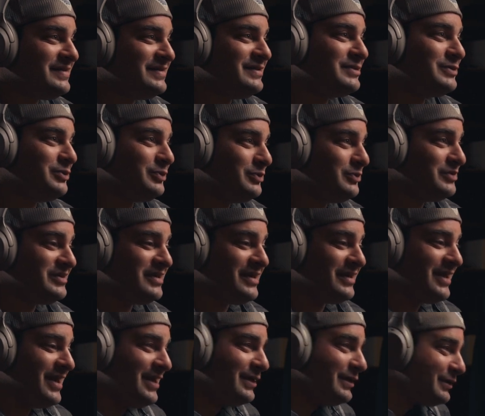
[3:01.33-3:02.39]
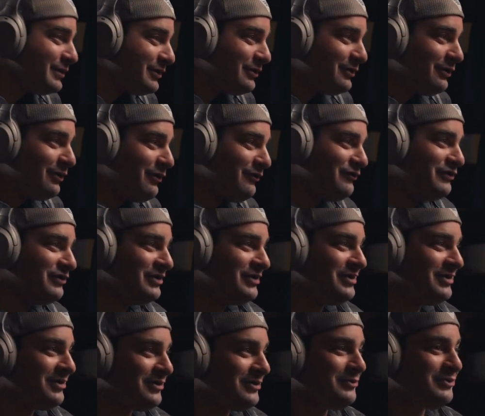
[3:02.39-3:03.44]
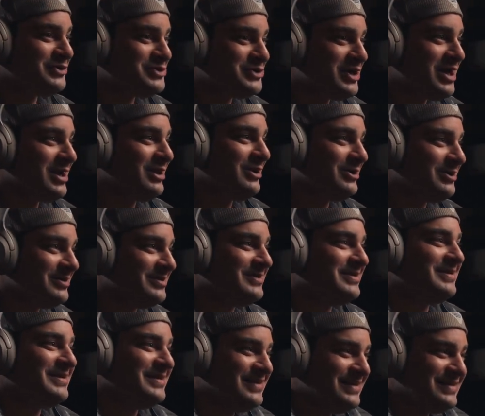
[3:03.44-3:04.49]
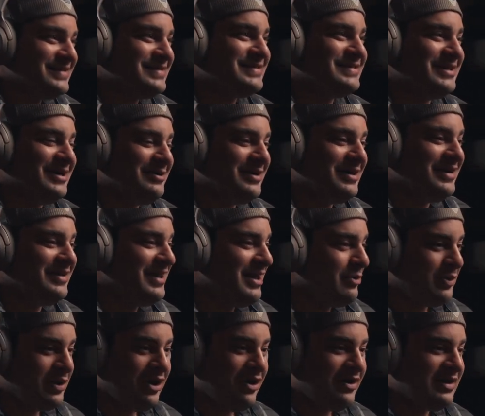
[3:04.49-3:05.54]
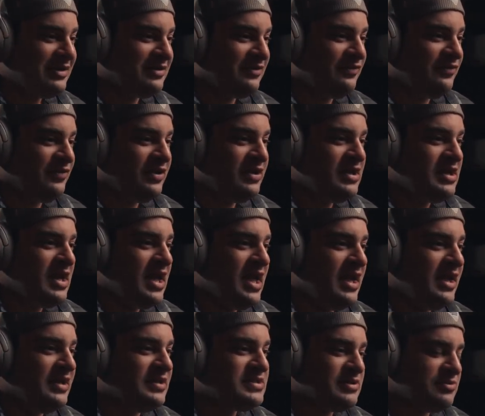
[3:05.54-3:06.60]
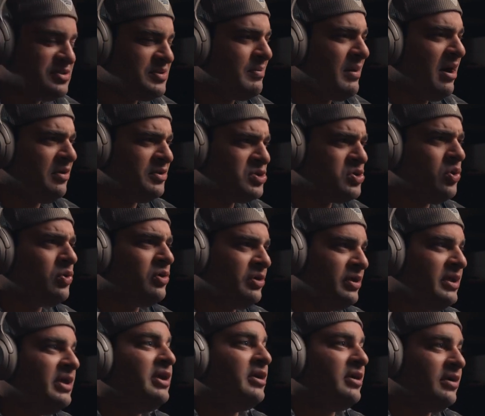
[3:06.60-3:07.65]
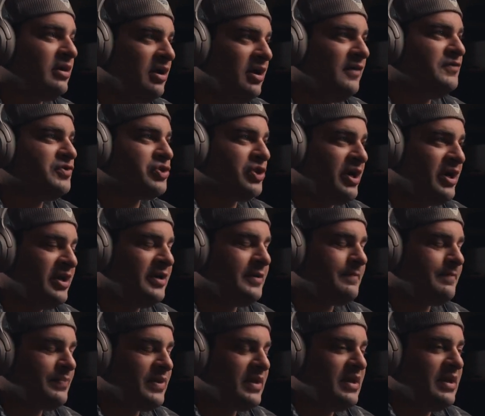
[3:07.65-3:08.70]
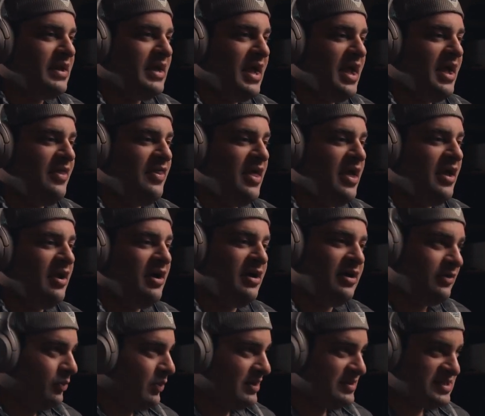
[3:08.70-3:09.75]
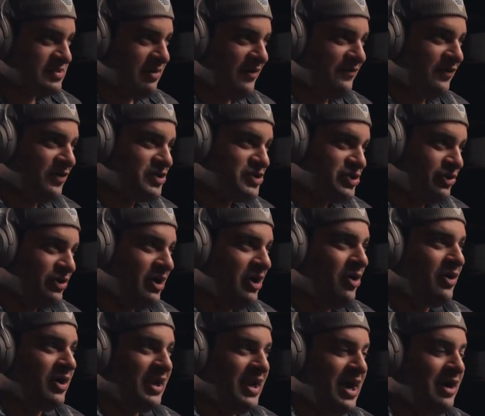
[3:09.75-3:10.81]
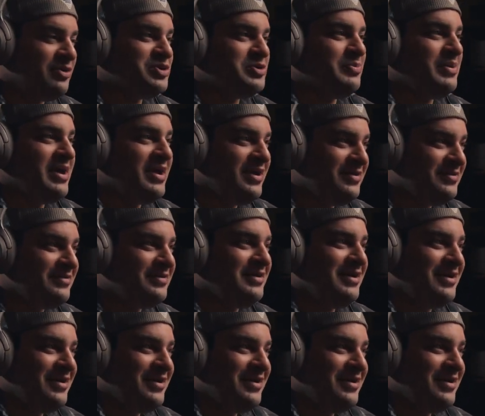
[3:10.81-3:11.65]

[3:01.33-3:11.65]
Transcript: C school and was like, "Hey, hopefully you learn what you got to learn." So and then we all hit the fleet, and so it was about total a year of training, and then went to my first unit, Okinawa, Japan.